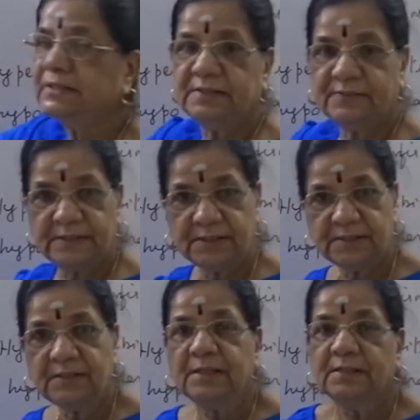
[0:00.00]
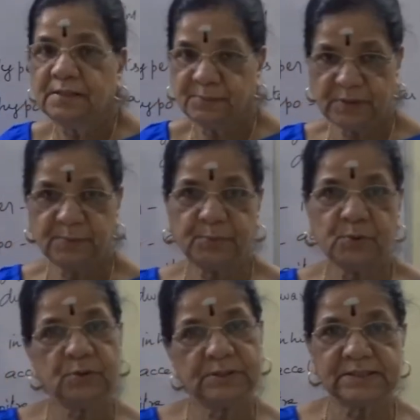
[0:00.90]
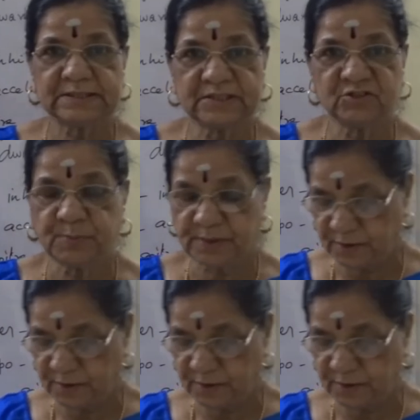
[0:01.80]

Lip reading: This is we discuss.